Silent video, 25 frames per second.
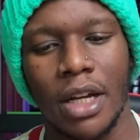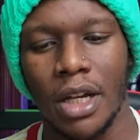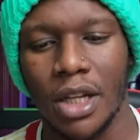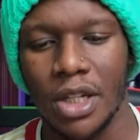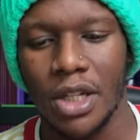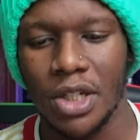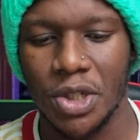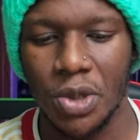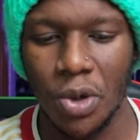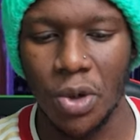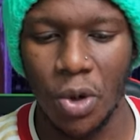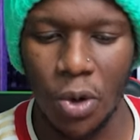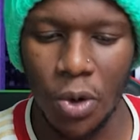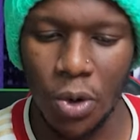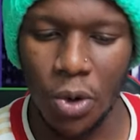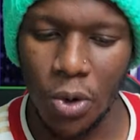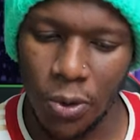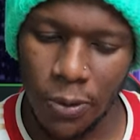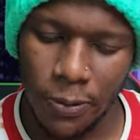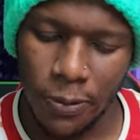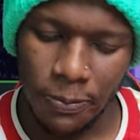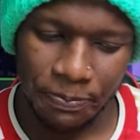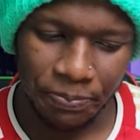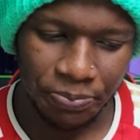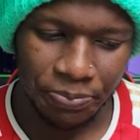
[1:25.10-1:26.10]

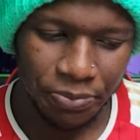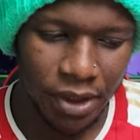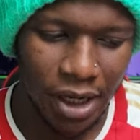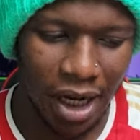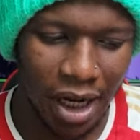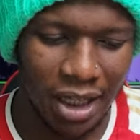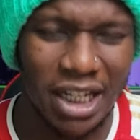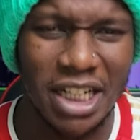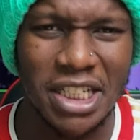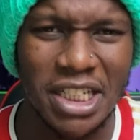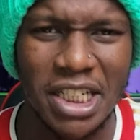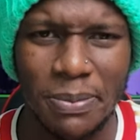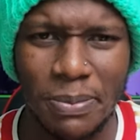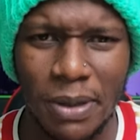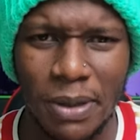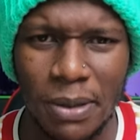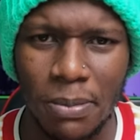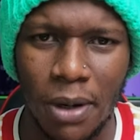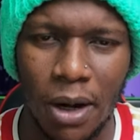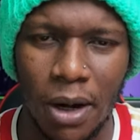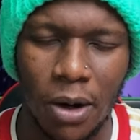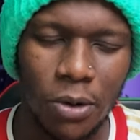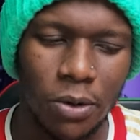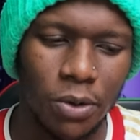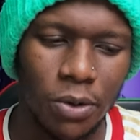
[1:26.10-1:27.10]
So Athletic
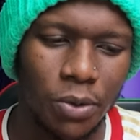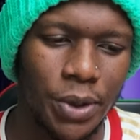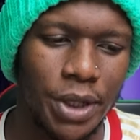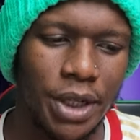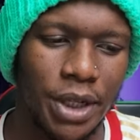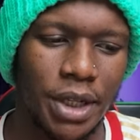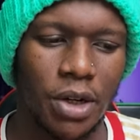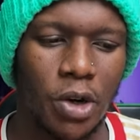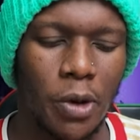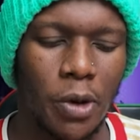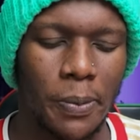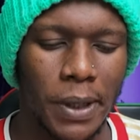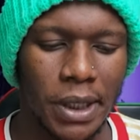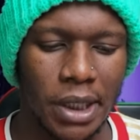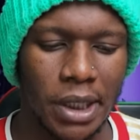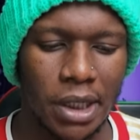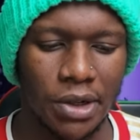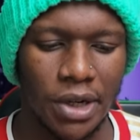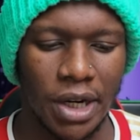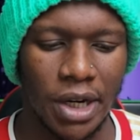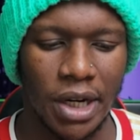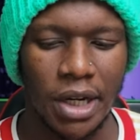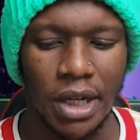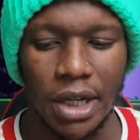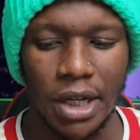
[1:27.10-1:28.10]
Bilbao winning Copa del
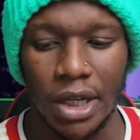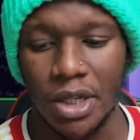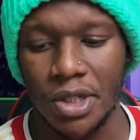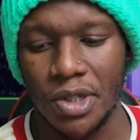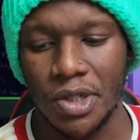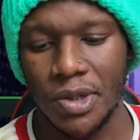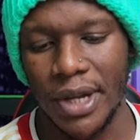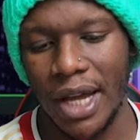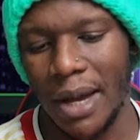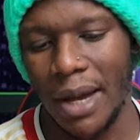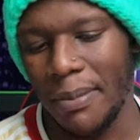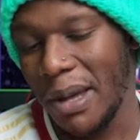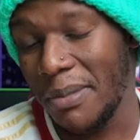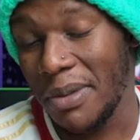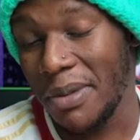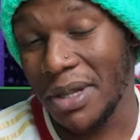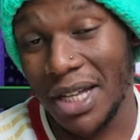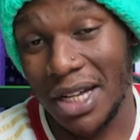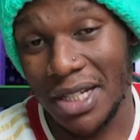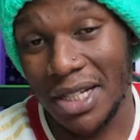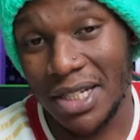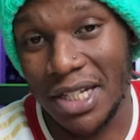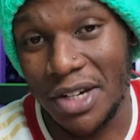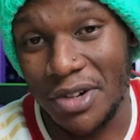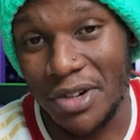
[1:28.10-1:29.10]
Rey. So yeah, maybe
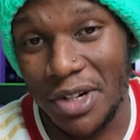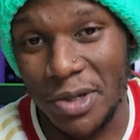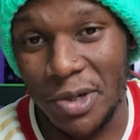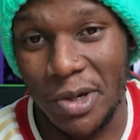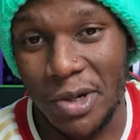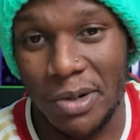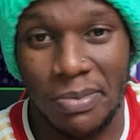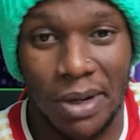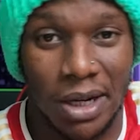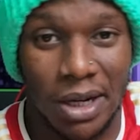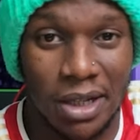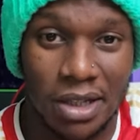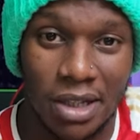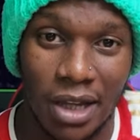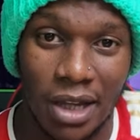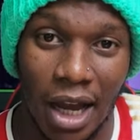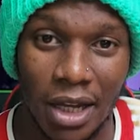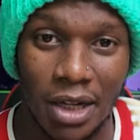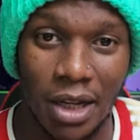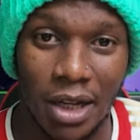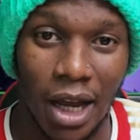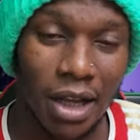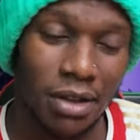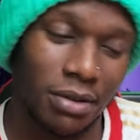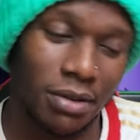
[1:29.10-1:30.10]
that's the reason, but
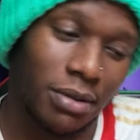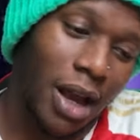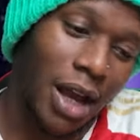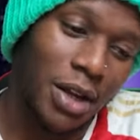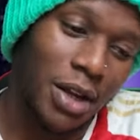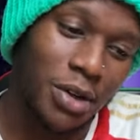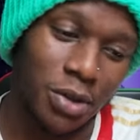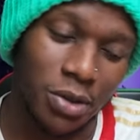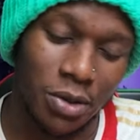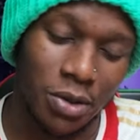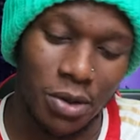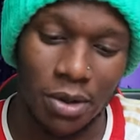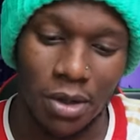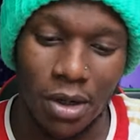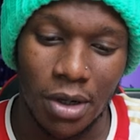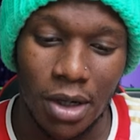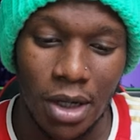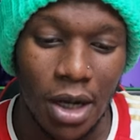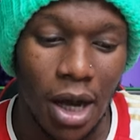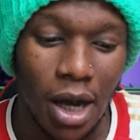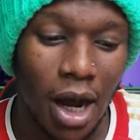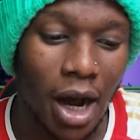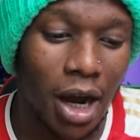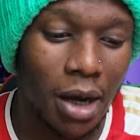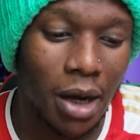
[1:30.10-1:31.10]
I don't know.
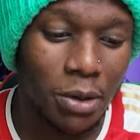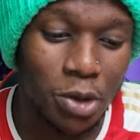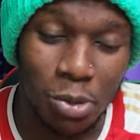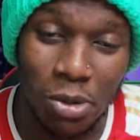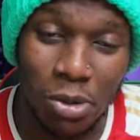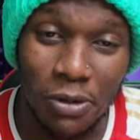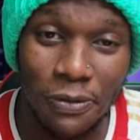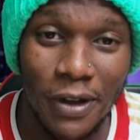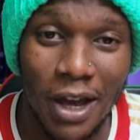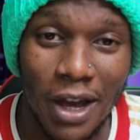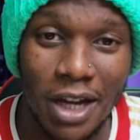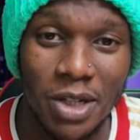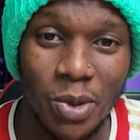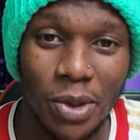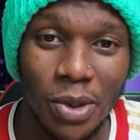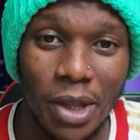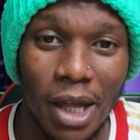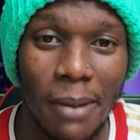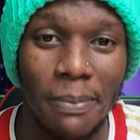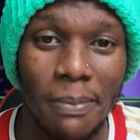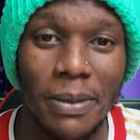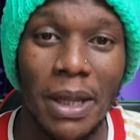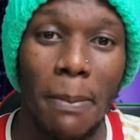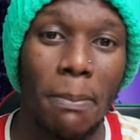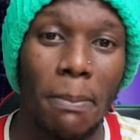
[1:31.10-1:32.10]
To be fair to
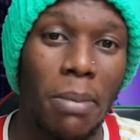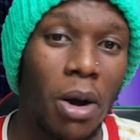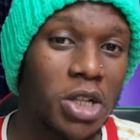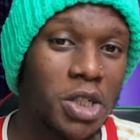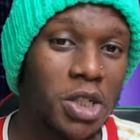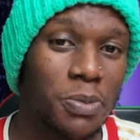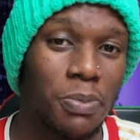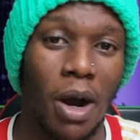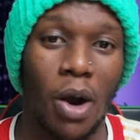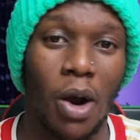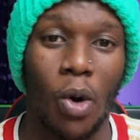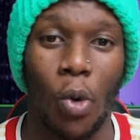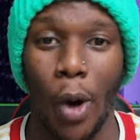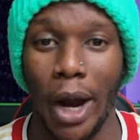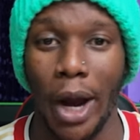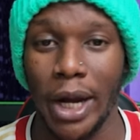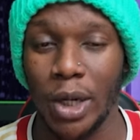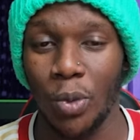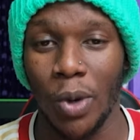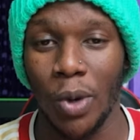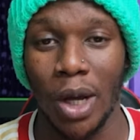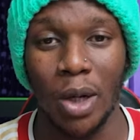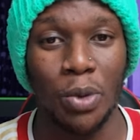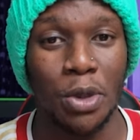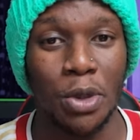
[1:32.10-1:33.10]
them, they bounced back quite
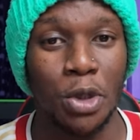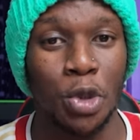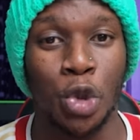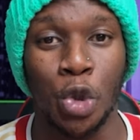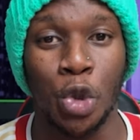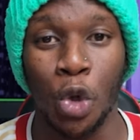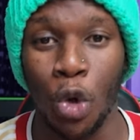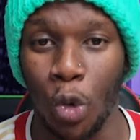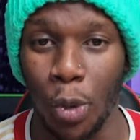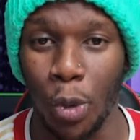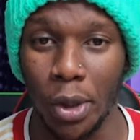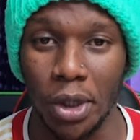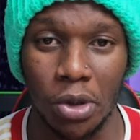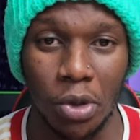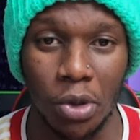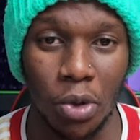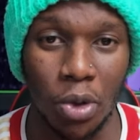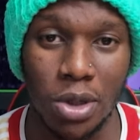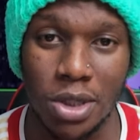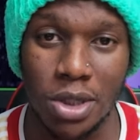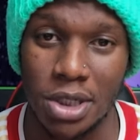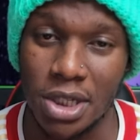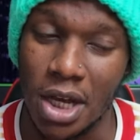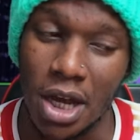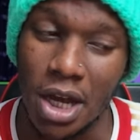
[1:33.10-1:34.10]
well with 2 quick
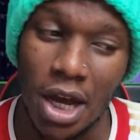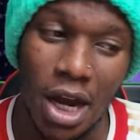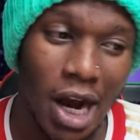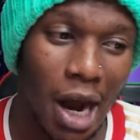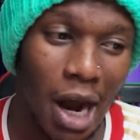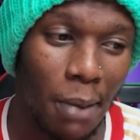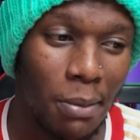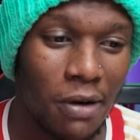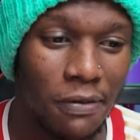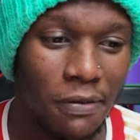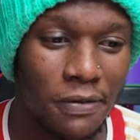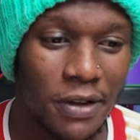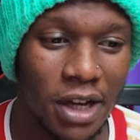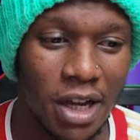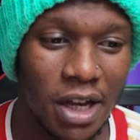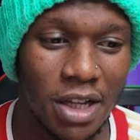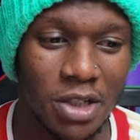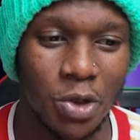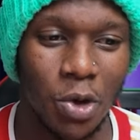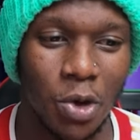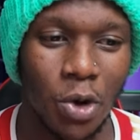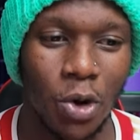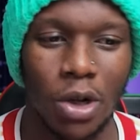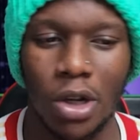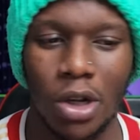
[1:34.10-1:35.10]
goals. Camavinga's
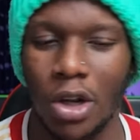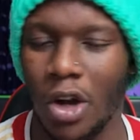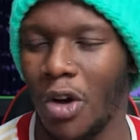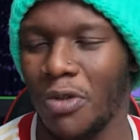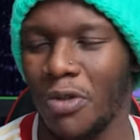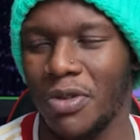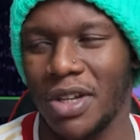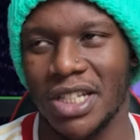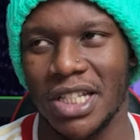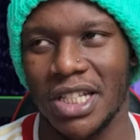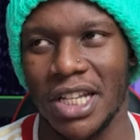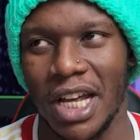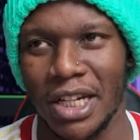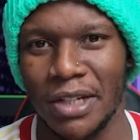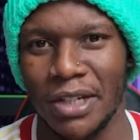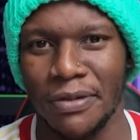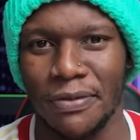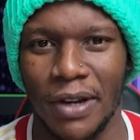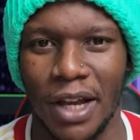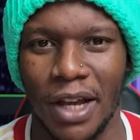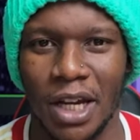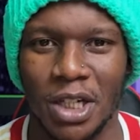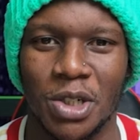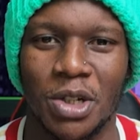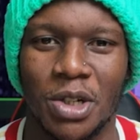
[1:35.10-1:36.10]
goal, obviously a
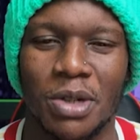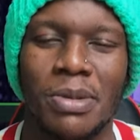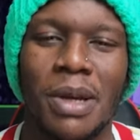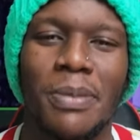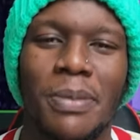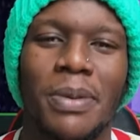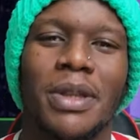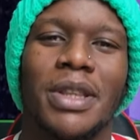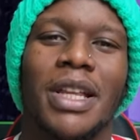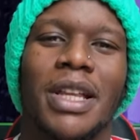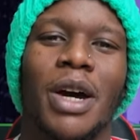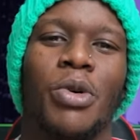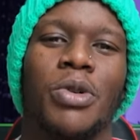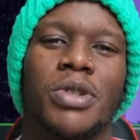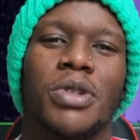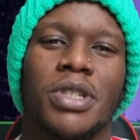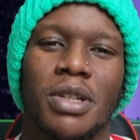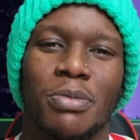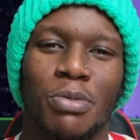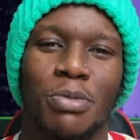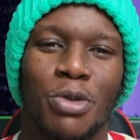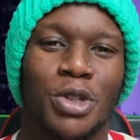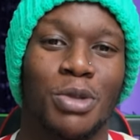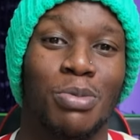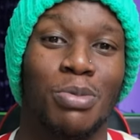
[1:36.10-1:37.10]
deflection. Maybe that was the
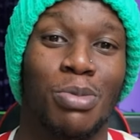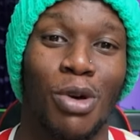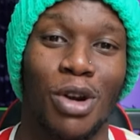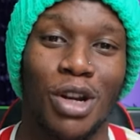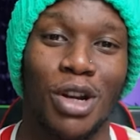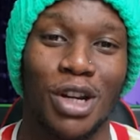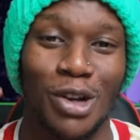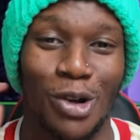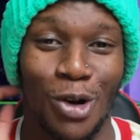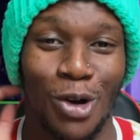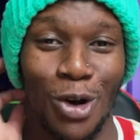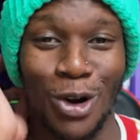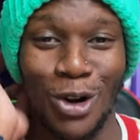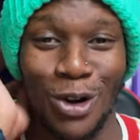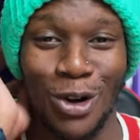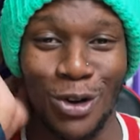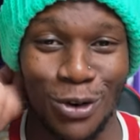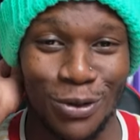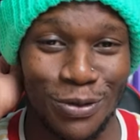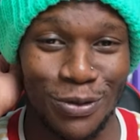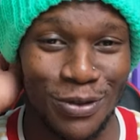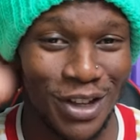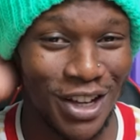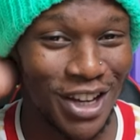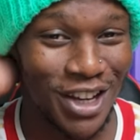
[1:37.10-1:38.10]
most boring goal
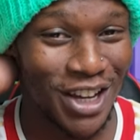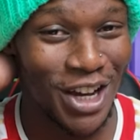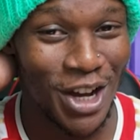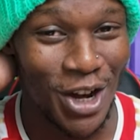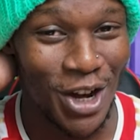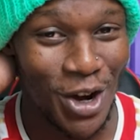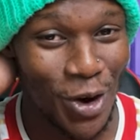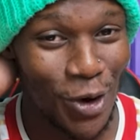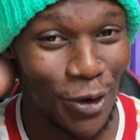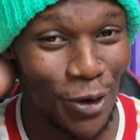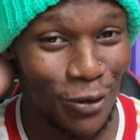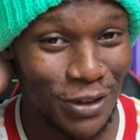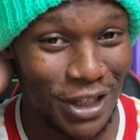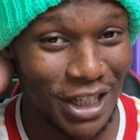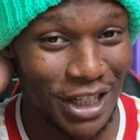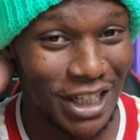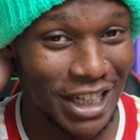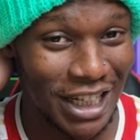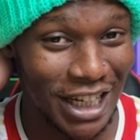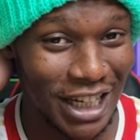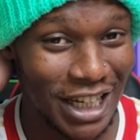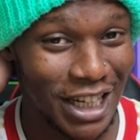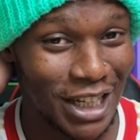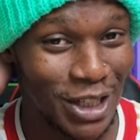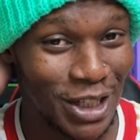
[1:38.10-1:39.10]
of the
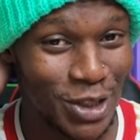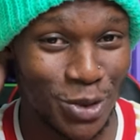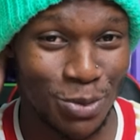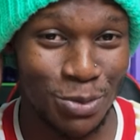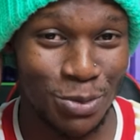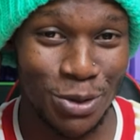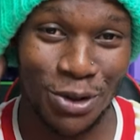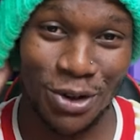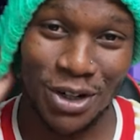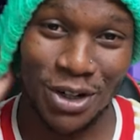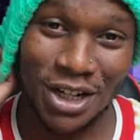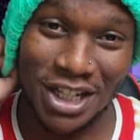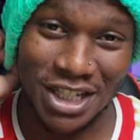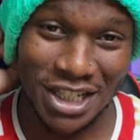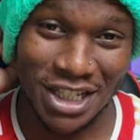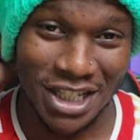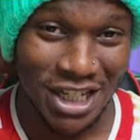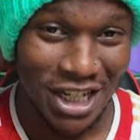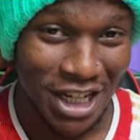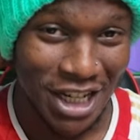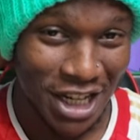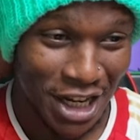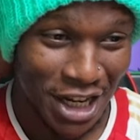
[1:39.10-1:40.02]
day, to be honest.